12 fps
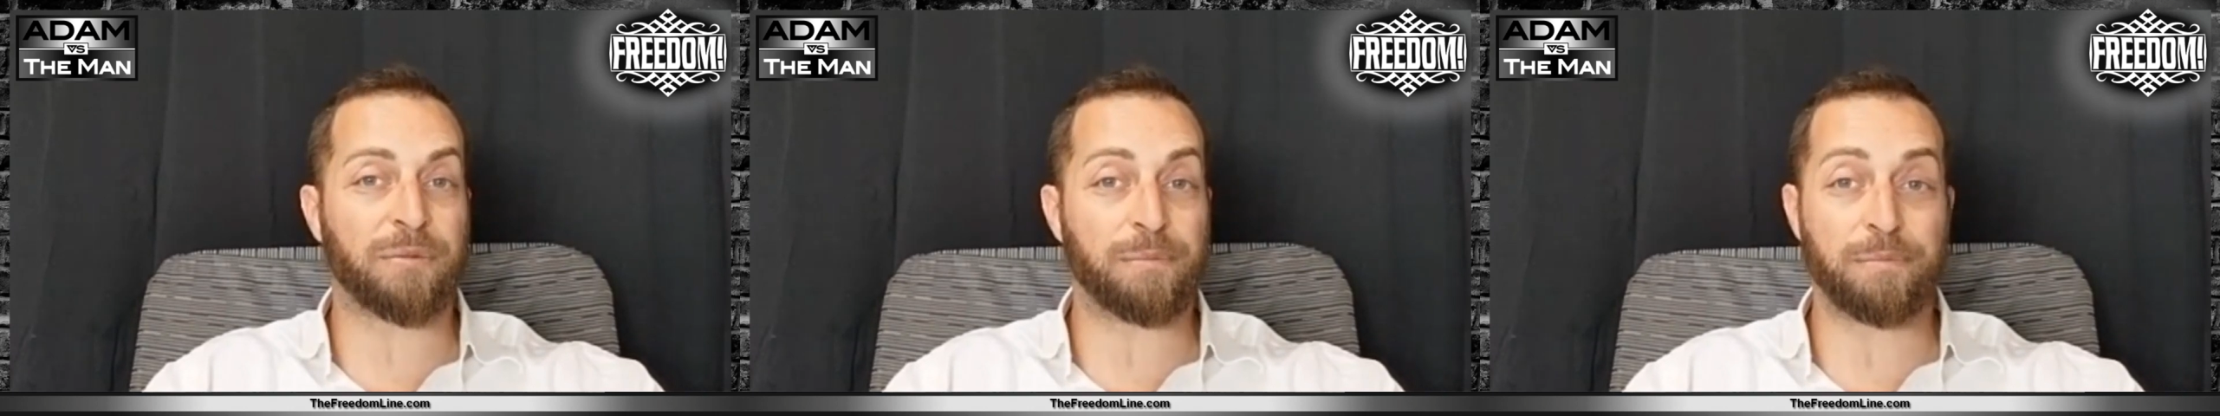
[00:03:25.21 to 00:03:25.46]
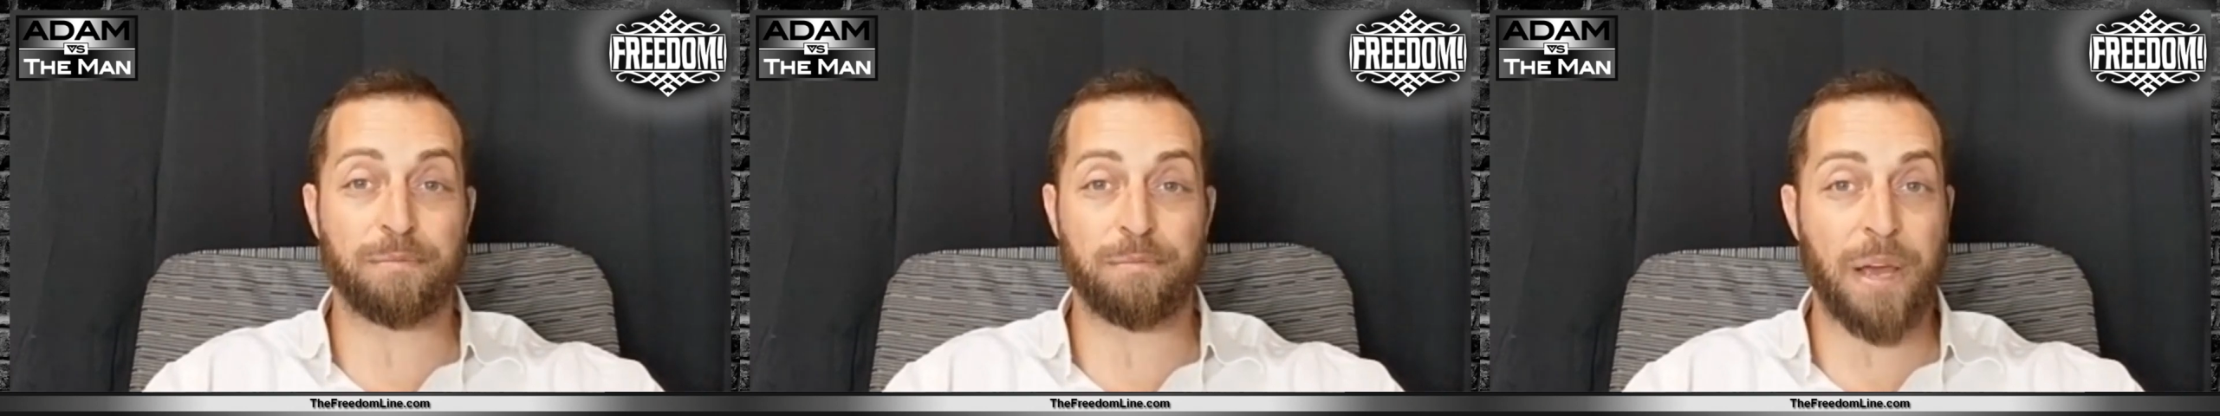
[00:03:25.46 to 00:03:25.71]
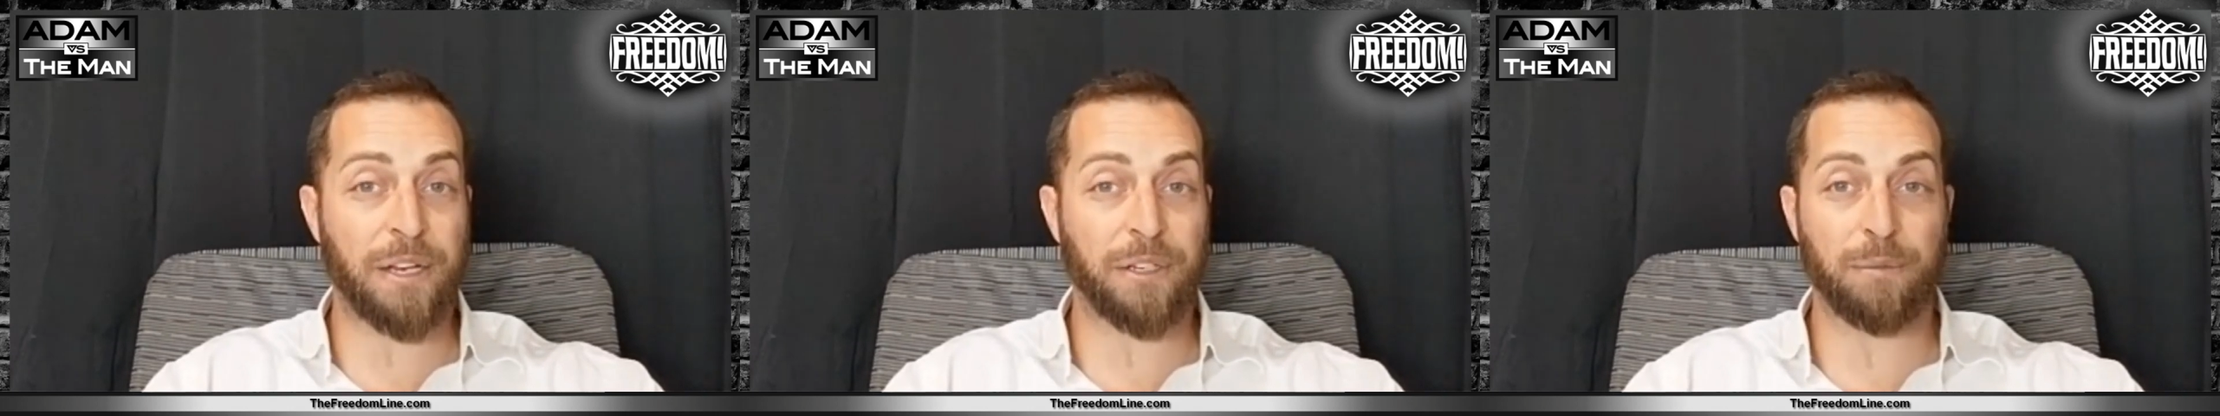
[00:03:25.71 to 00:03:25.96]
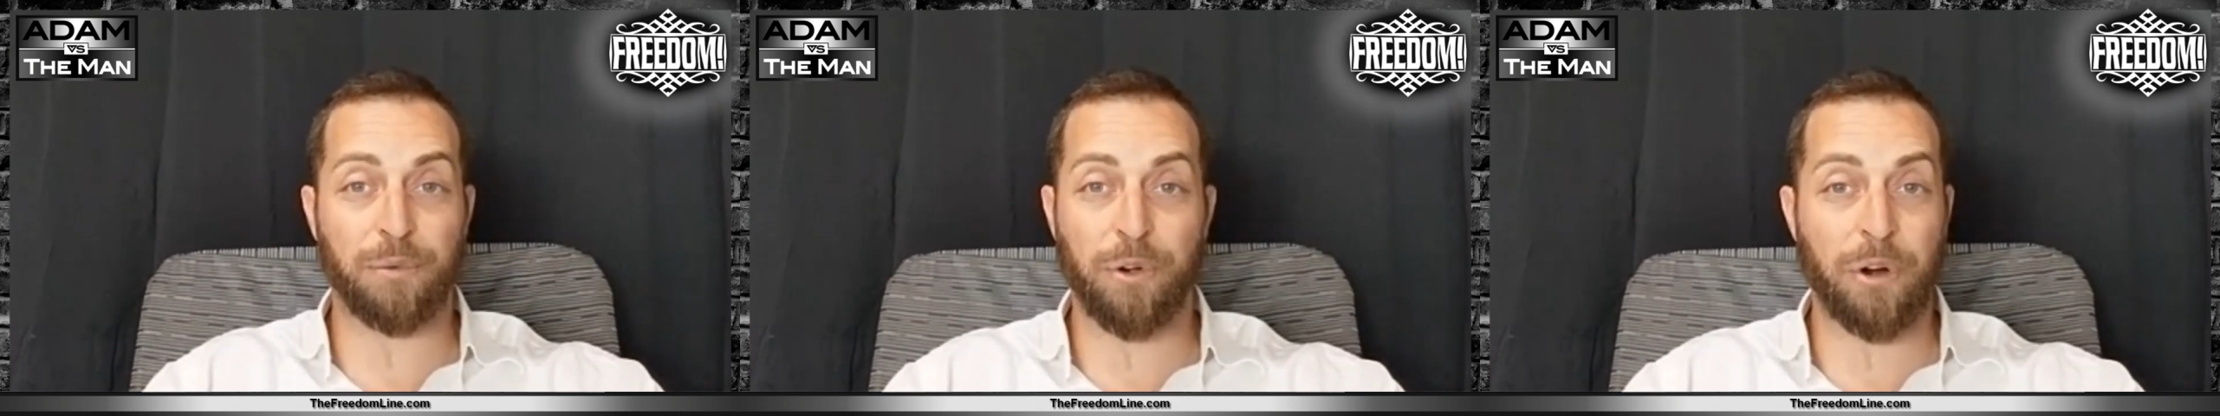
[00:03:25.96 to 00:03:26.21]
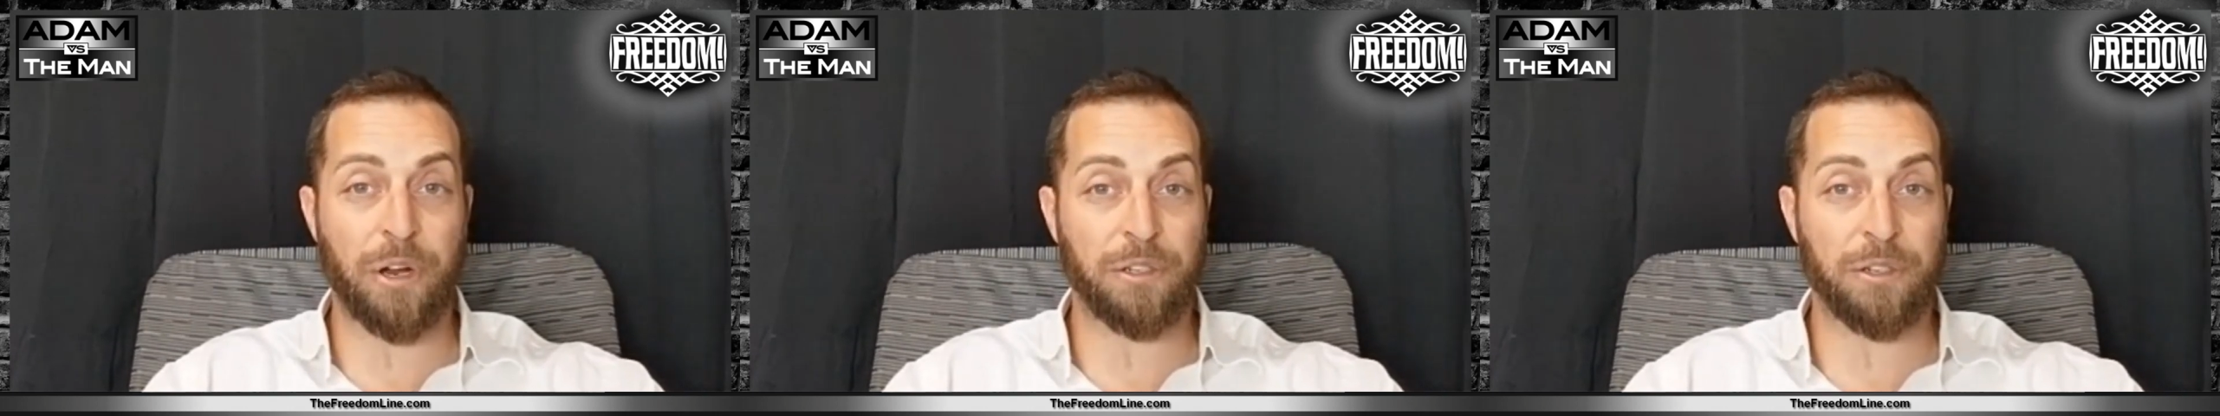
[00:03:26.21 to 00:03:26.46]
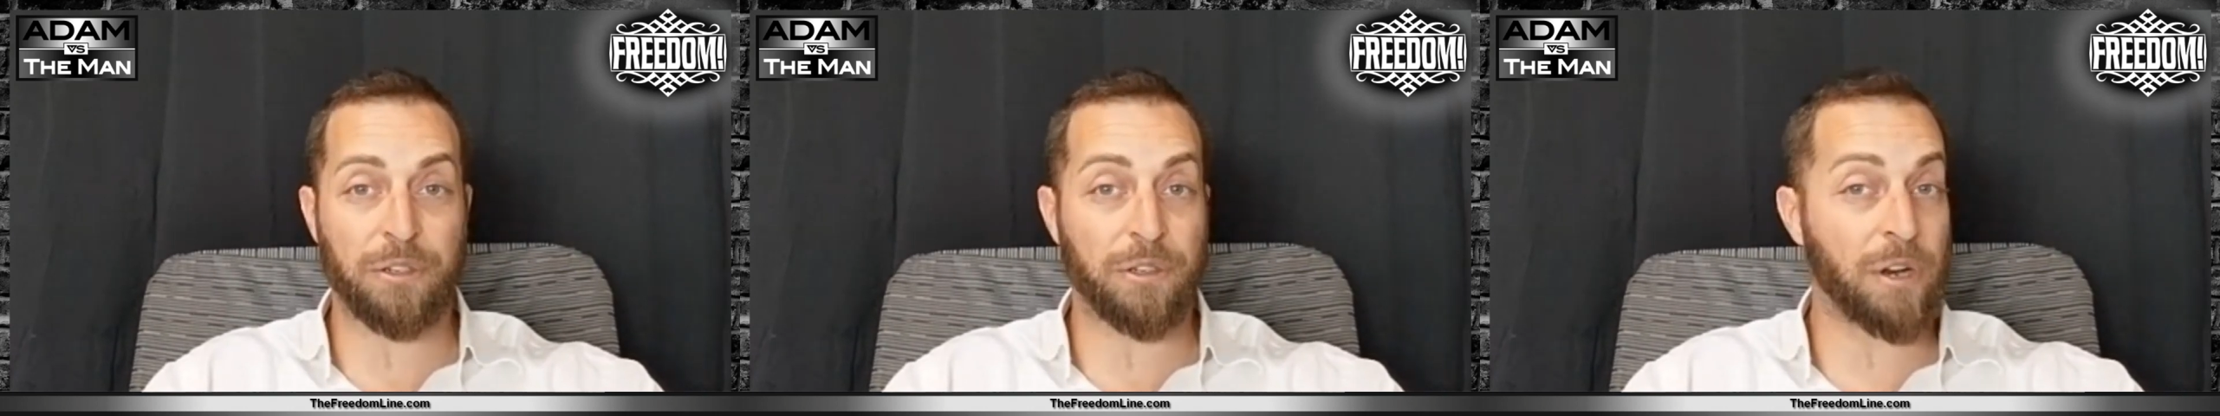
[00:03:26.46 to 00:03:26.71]
medicine
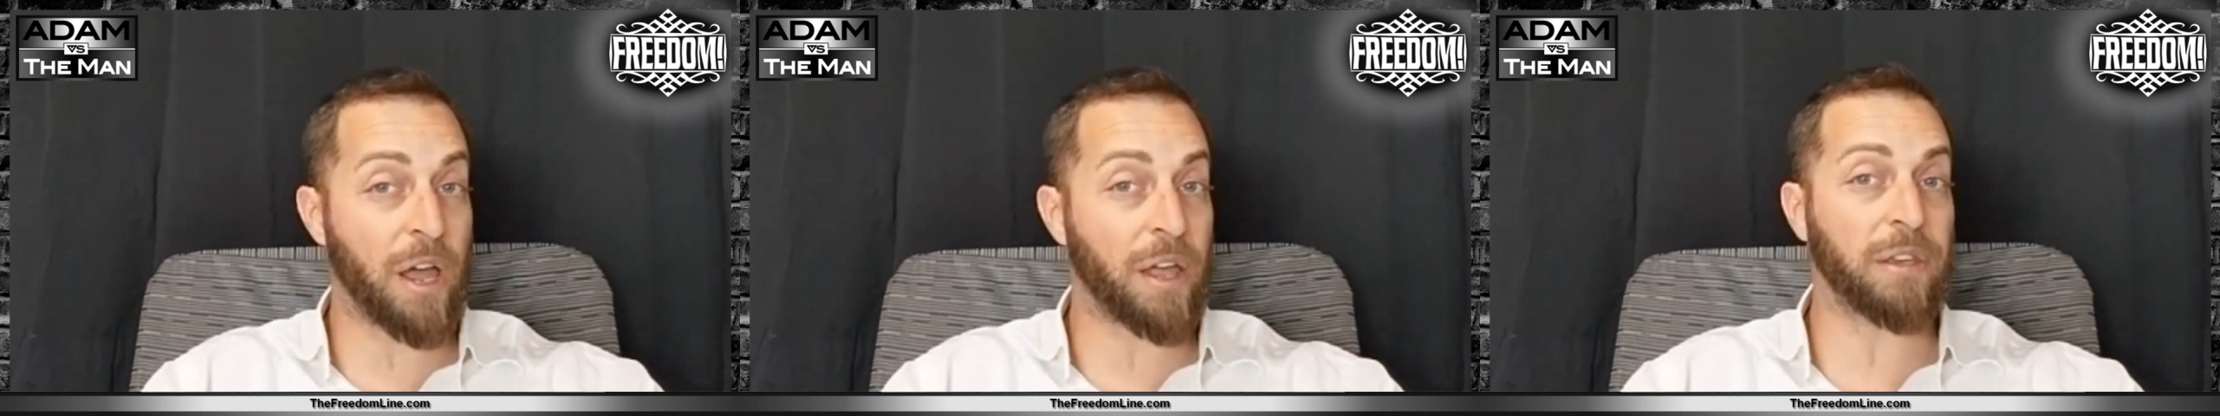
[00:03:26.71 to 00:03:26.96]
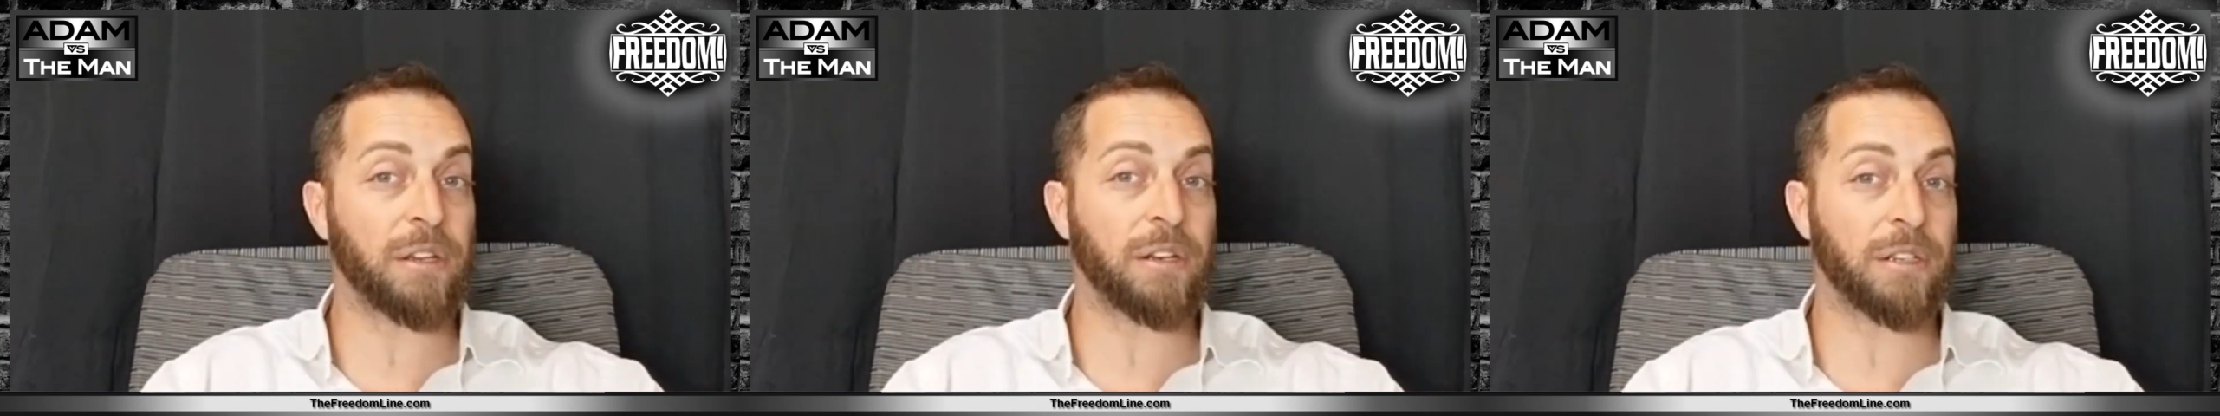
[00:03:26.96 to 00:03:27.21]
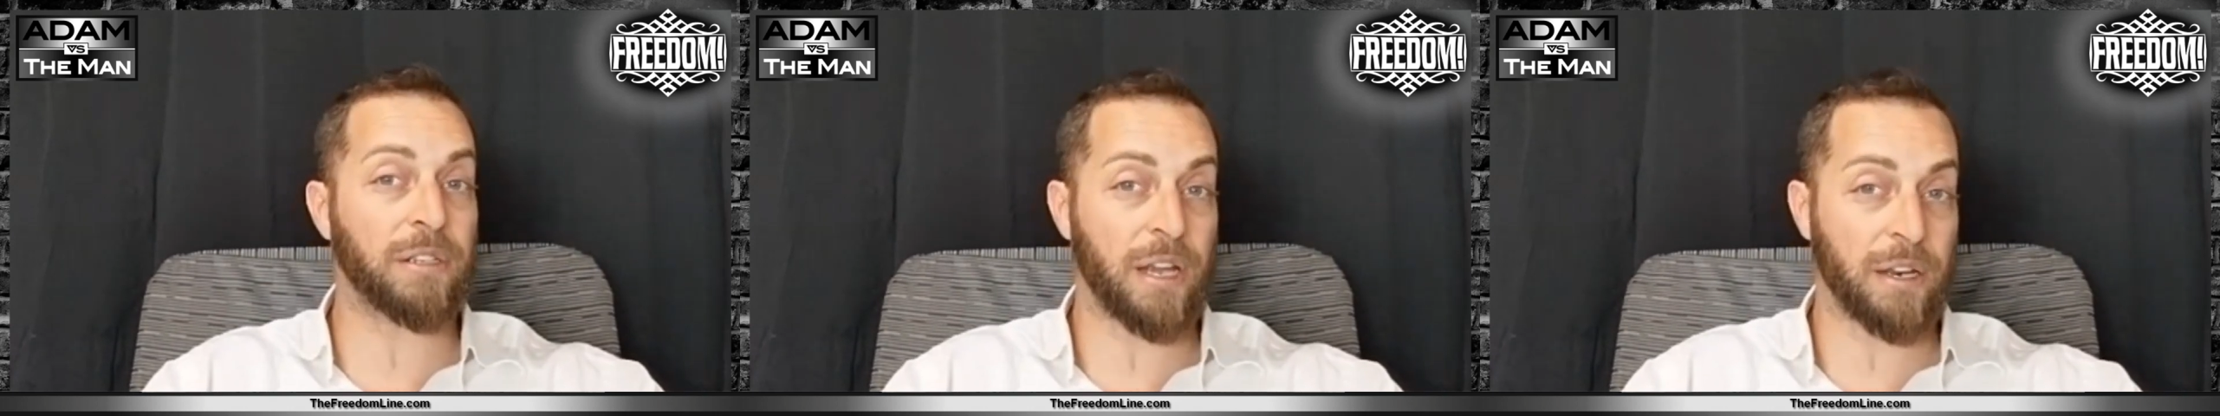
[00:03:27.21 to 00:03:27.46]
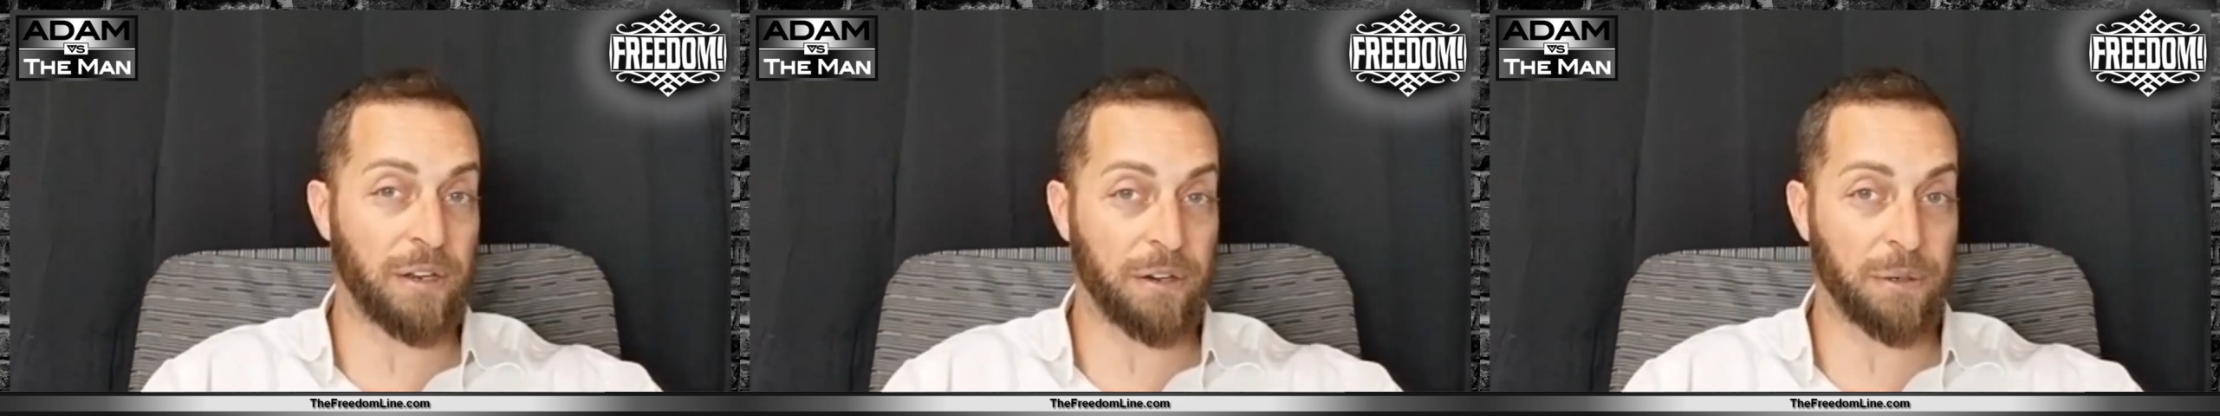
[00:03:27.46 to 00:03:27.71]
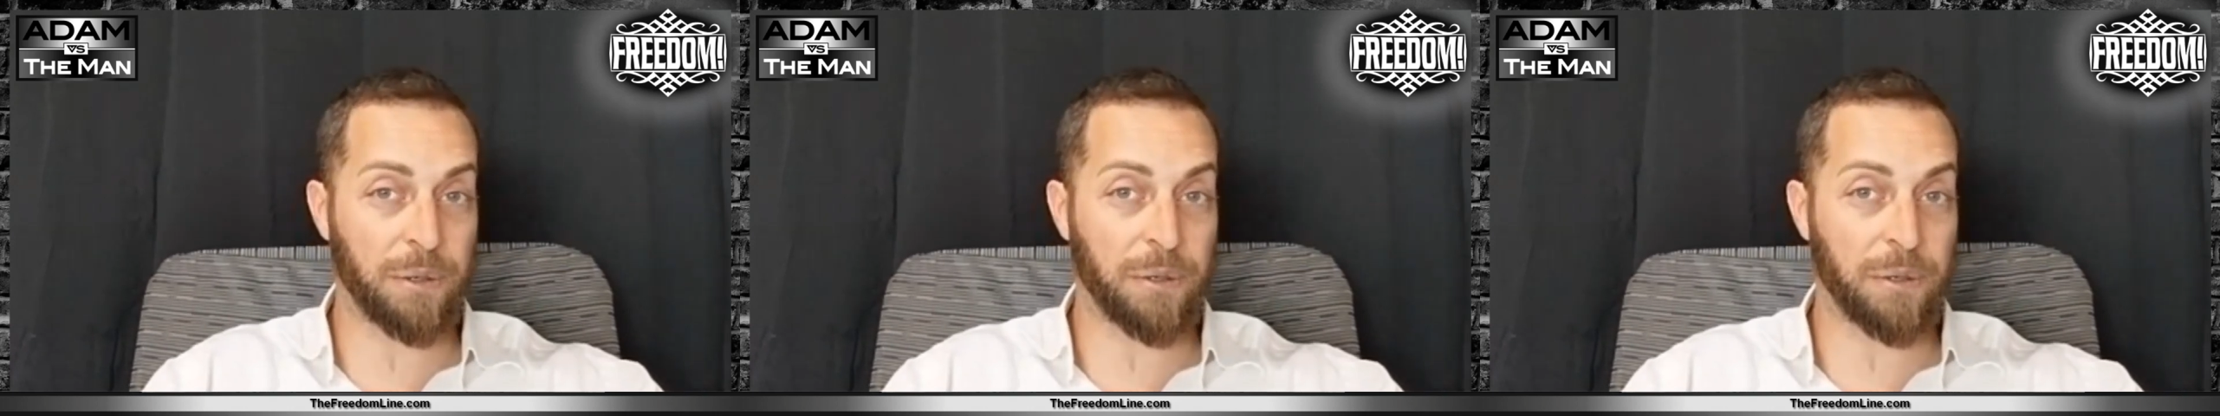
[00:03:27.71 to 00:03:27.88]
progresses nothing in 10 years.